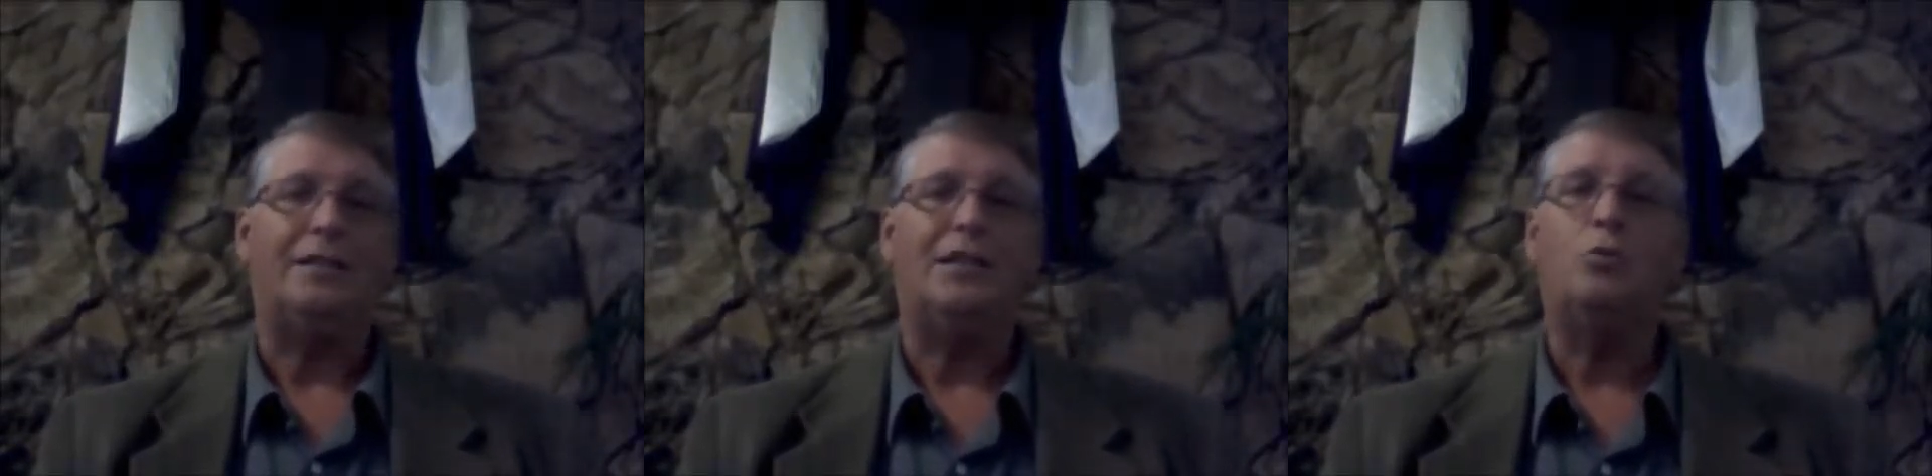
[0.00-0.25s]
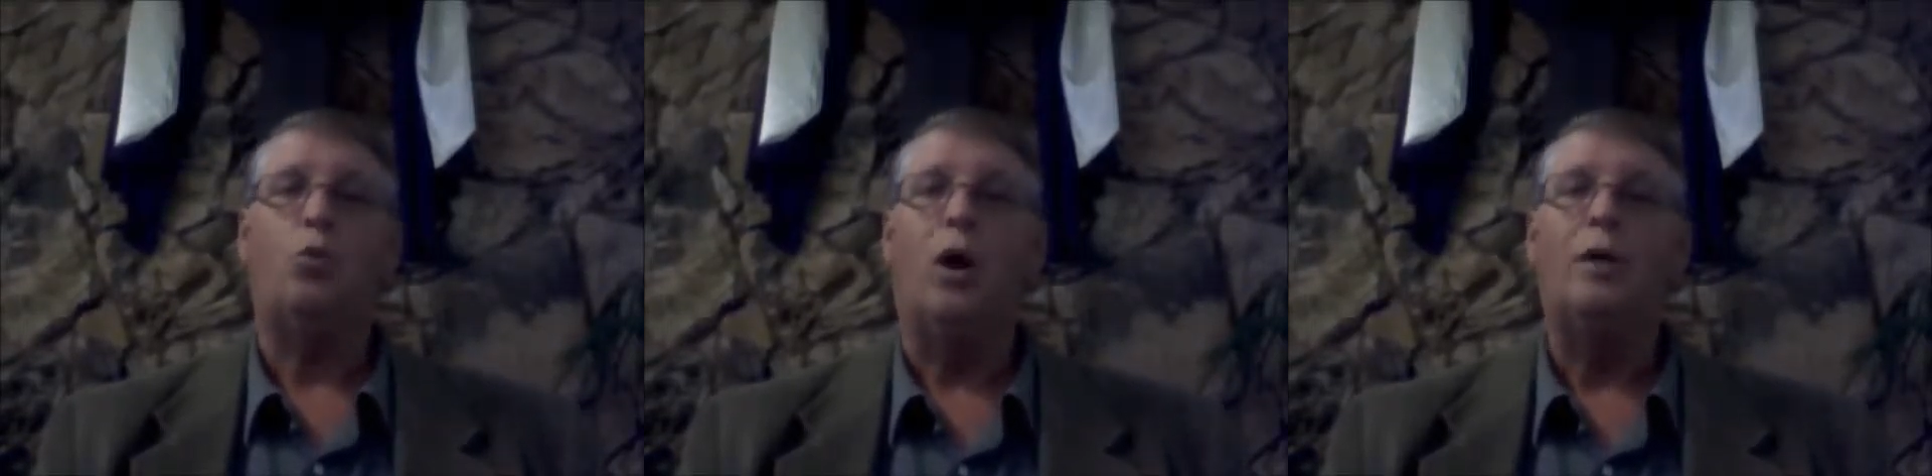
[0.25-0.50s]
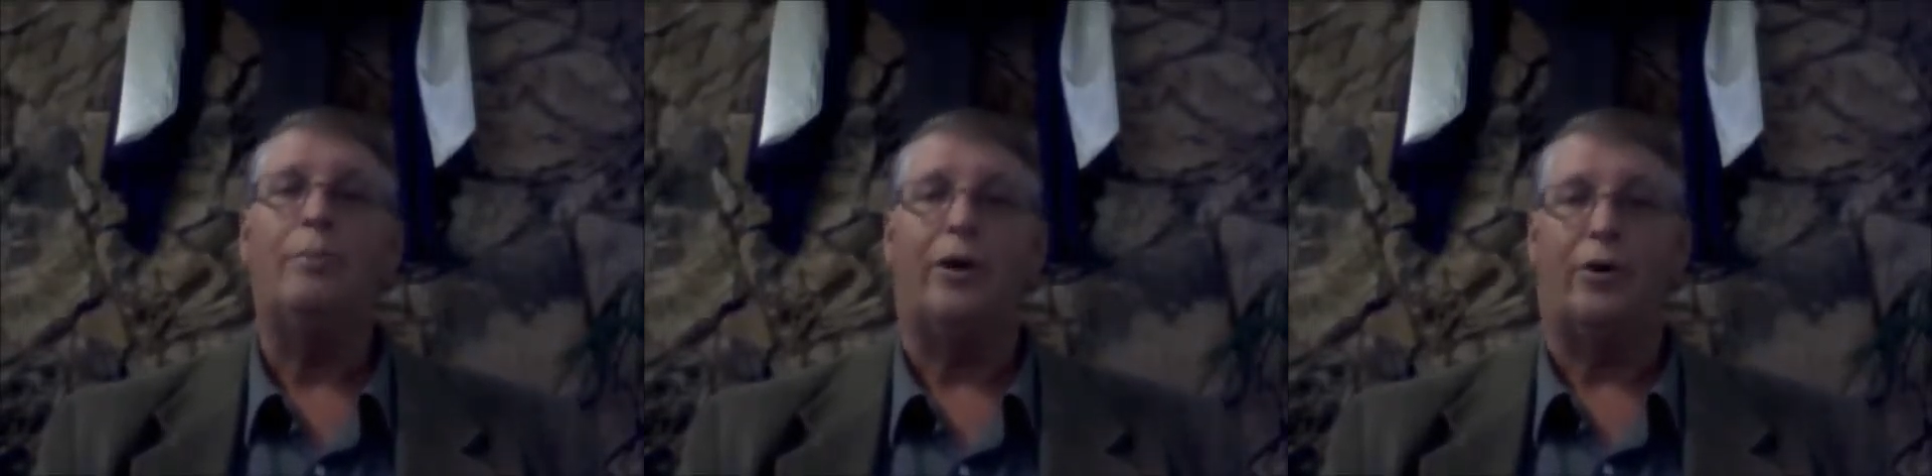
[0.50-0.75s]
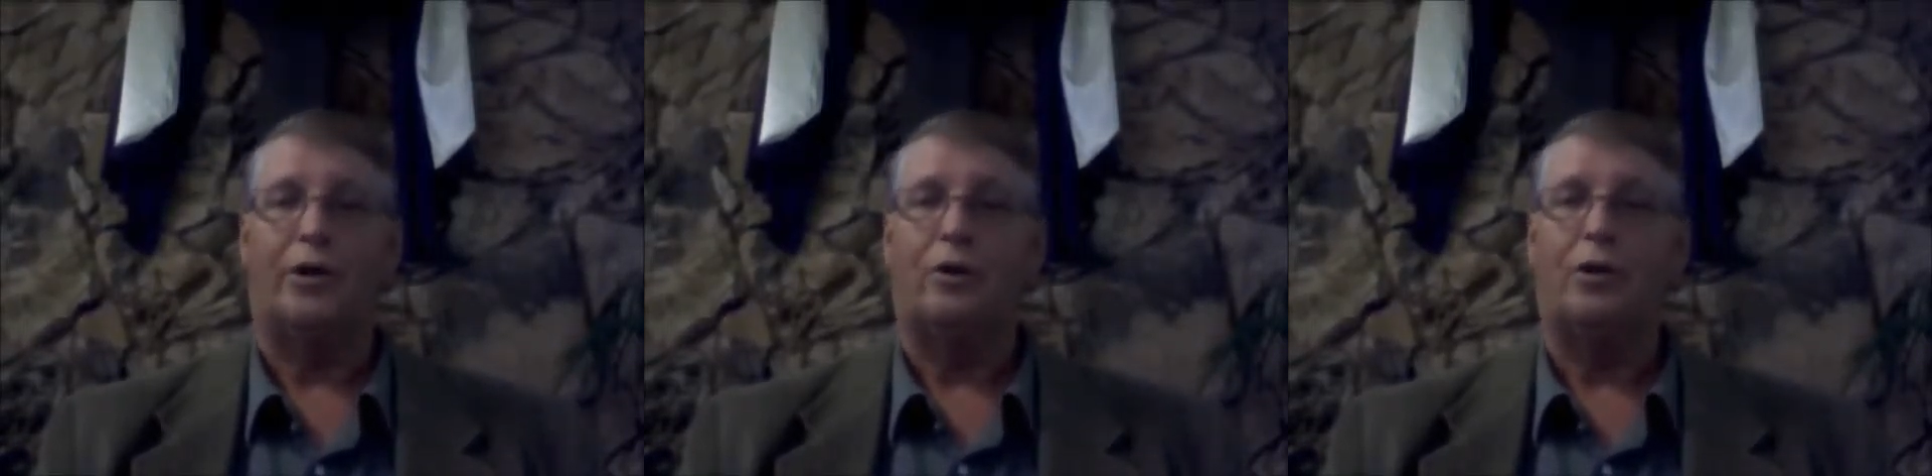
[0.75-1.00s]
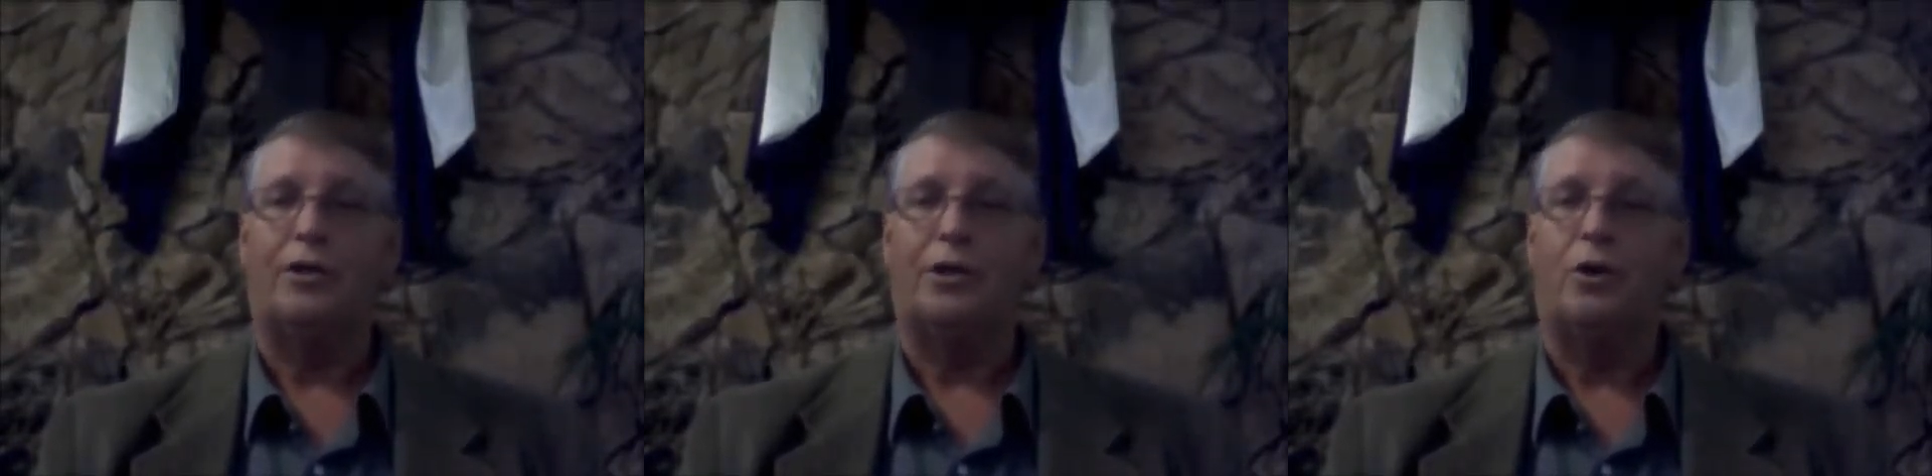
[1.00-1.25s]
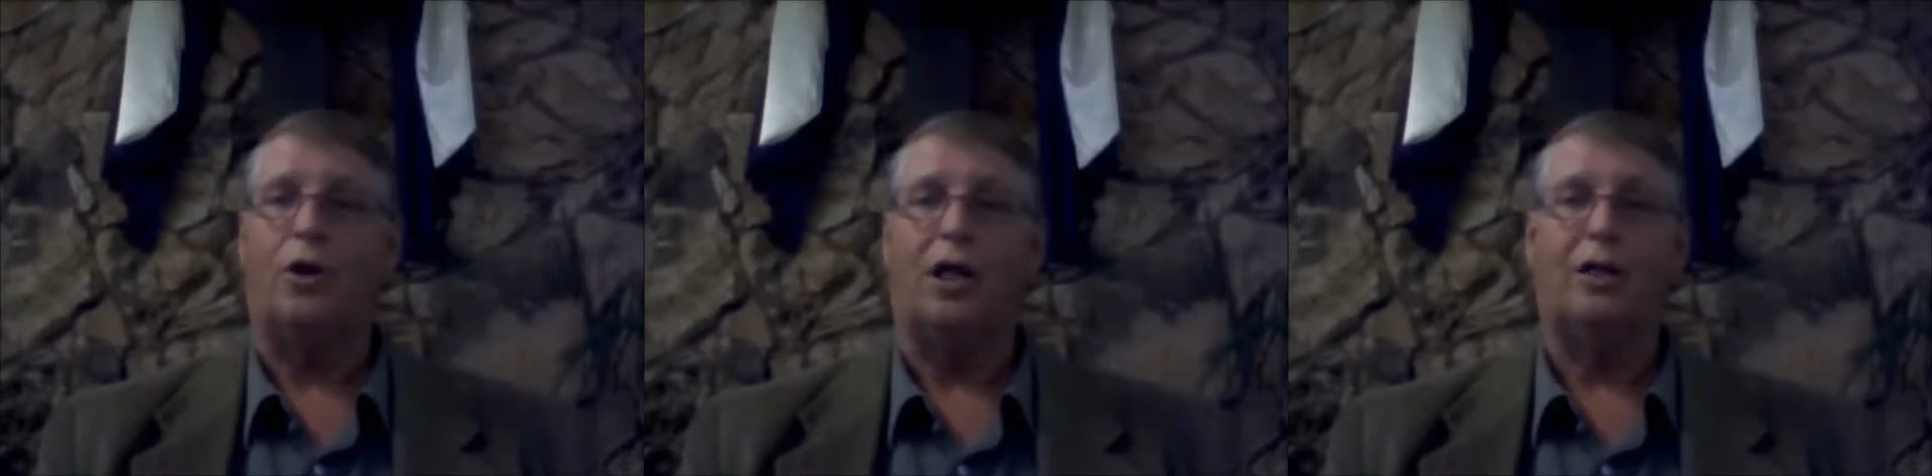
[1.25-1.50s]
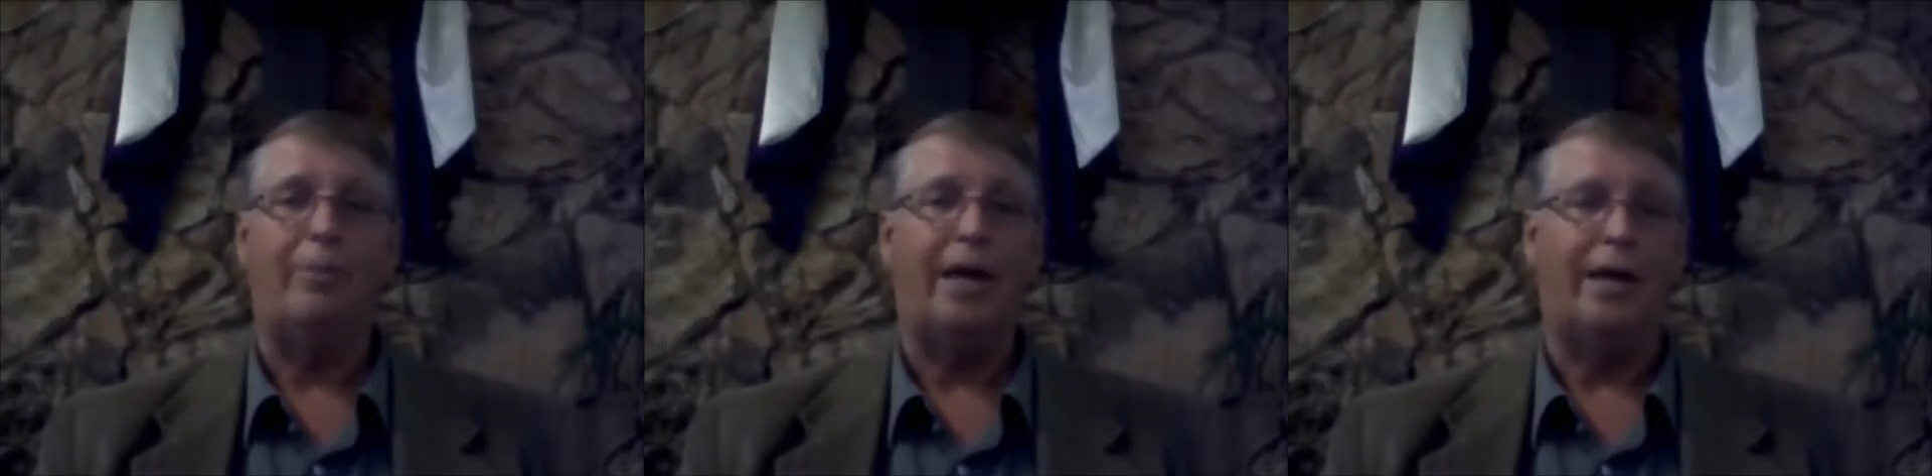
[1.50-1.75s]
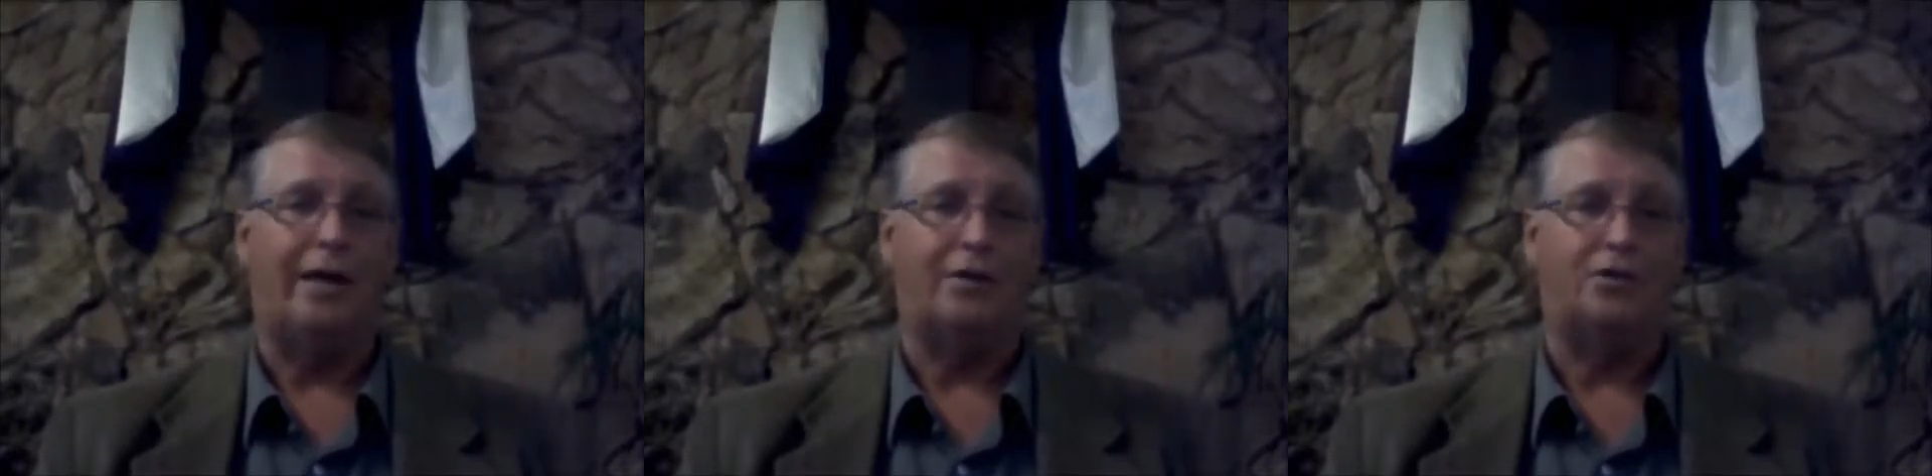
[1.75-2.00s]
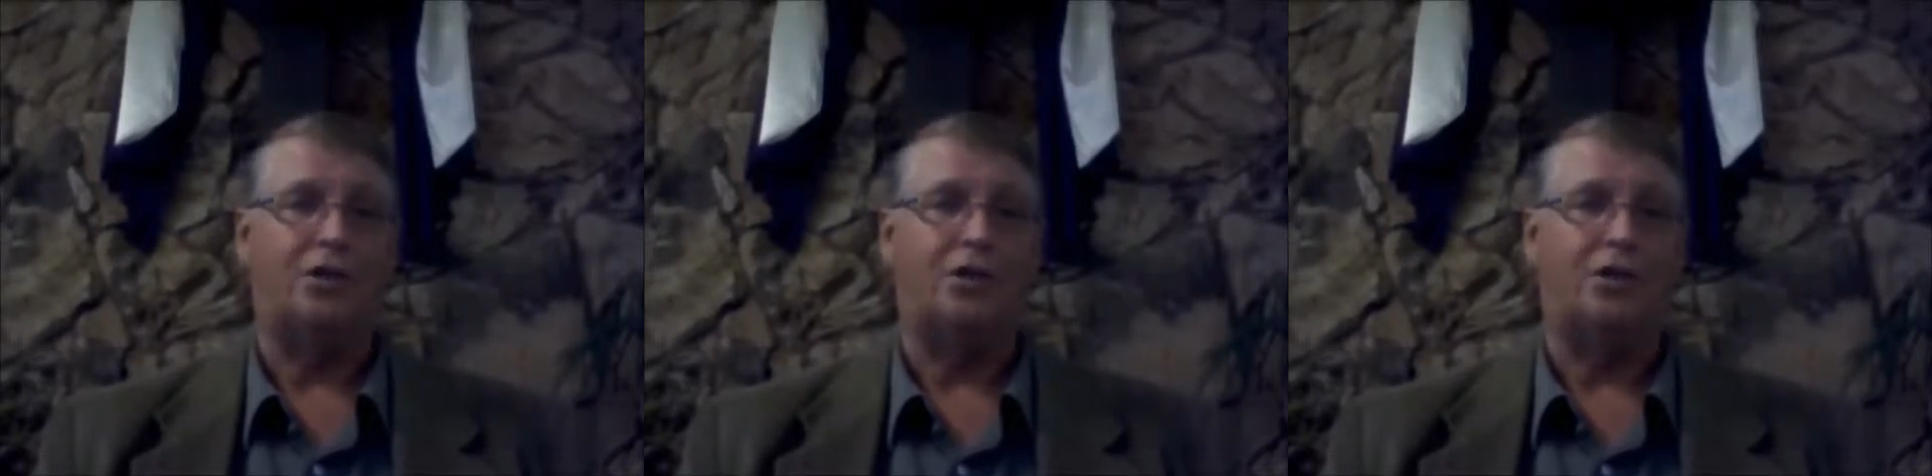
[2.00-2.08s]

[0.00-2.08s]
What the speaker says: did one miracle and you're all amazed.